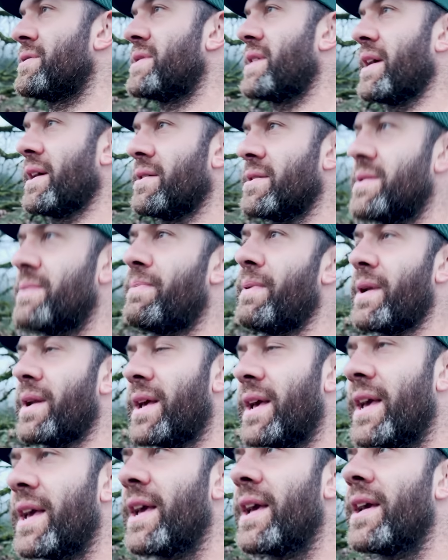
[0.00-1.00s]
things. But
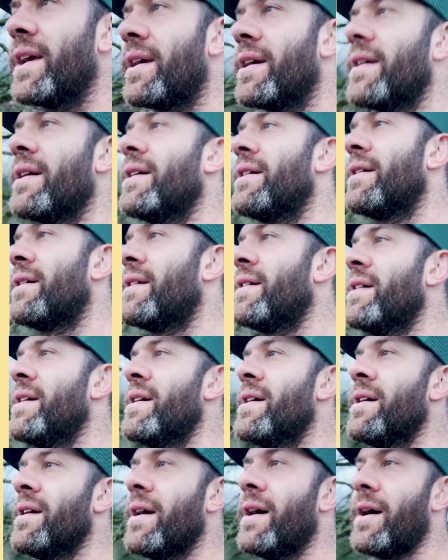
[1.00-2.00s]
he,
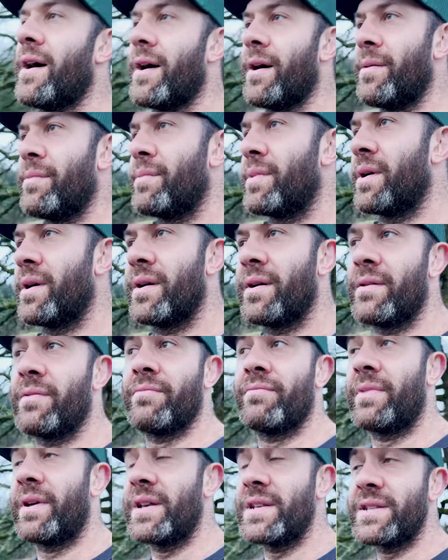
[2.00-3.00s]
um,
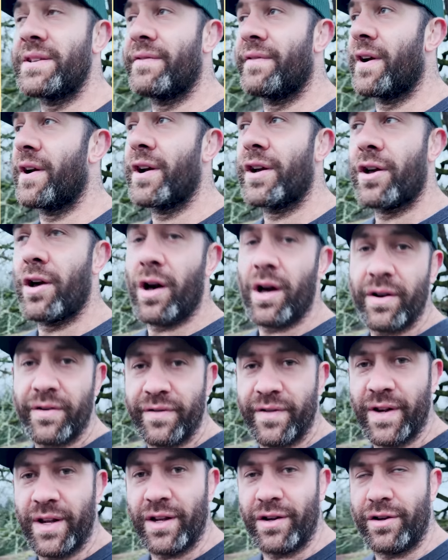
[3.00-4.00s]
he's a very
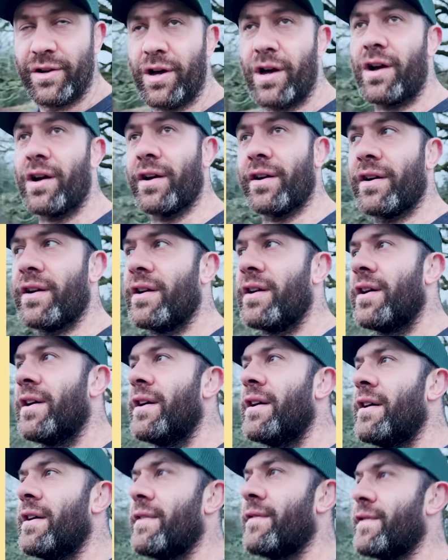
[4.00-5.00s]
confident dog.
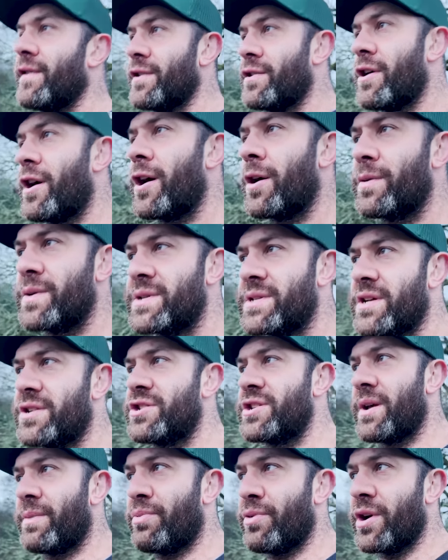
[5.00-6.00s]
For a dog with such
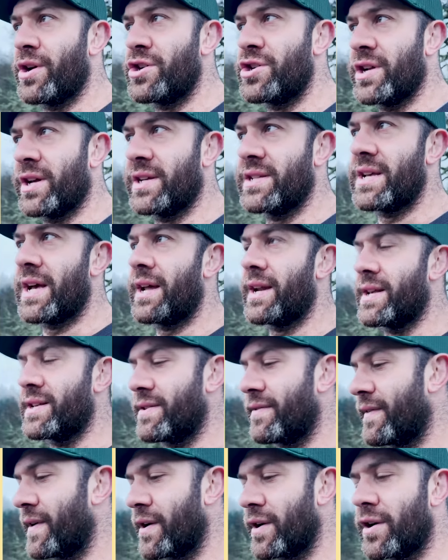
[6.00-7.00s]
separation anxiety, he's
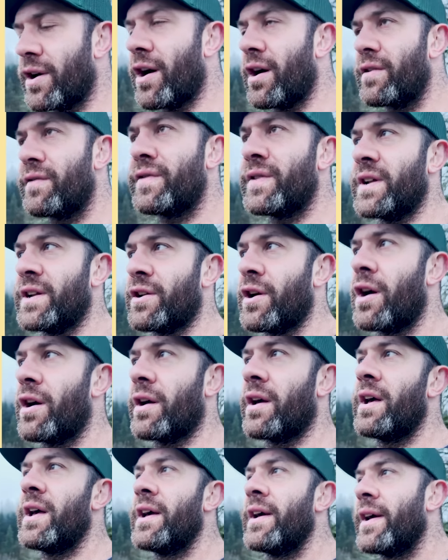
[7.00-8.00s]
a very confident dog.
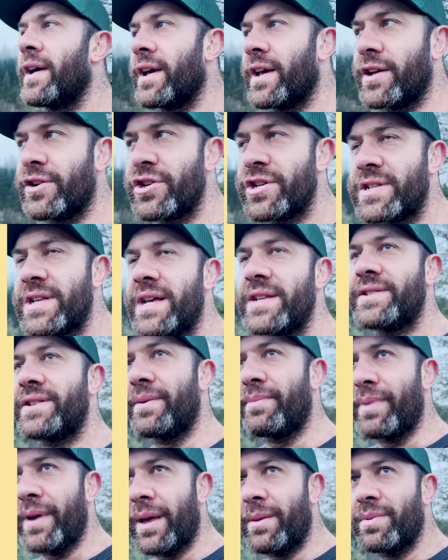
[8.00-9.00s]
He just has to
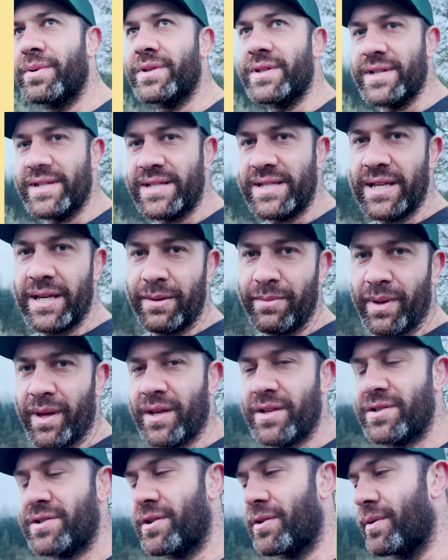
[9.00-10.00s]
be able to see me.
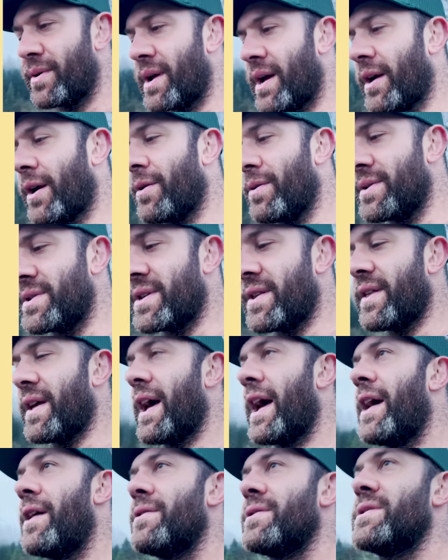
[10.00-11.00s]
So when I go into the
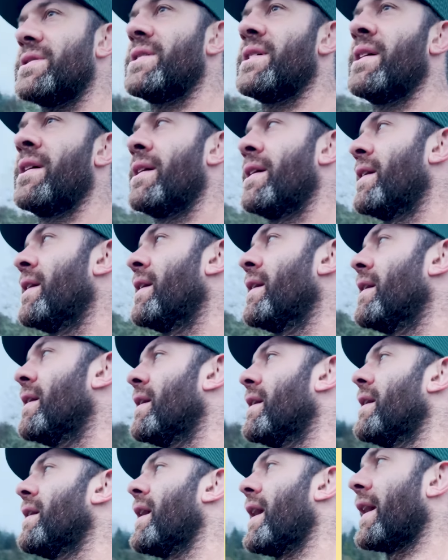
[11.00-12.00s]
house,
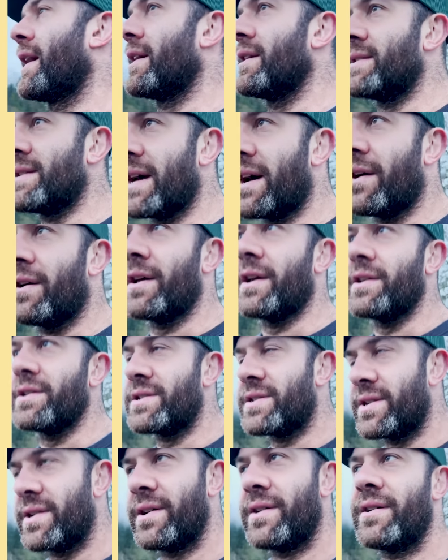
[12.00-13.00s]
I could tell
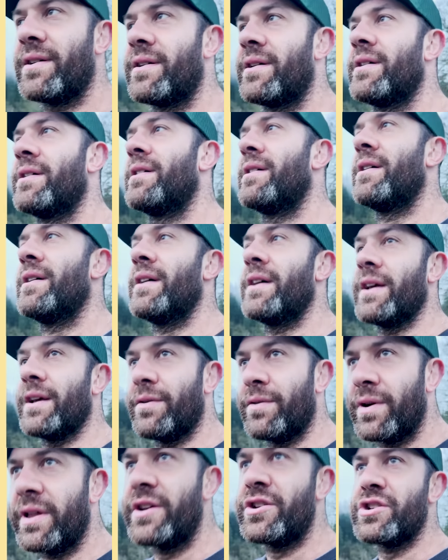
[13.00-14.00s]
he's, he
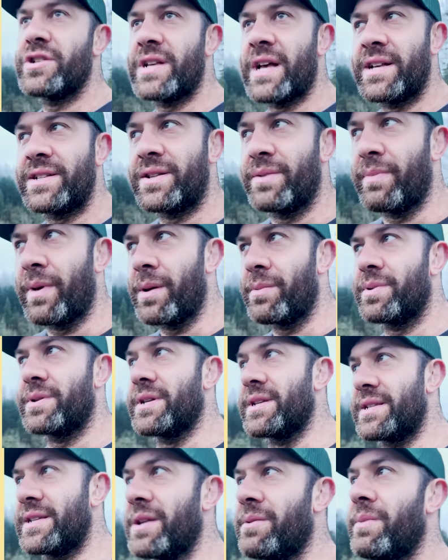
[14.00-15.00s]
really just has to be able
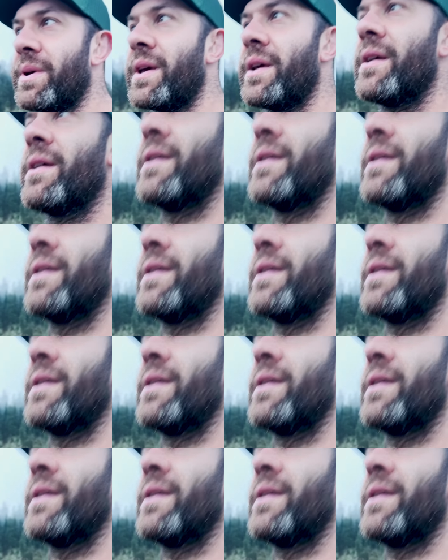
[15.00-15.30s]
to see me.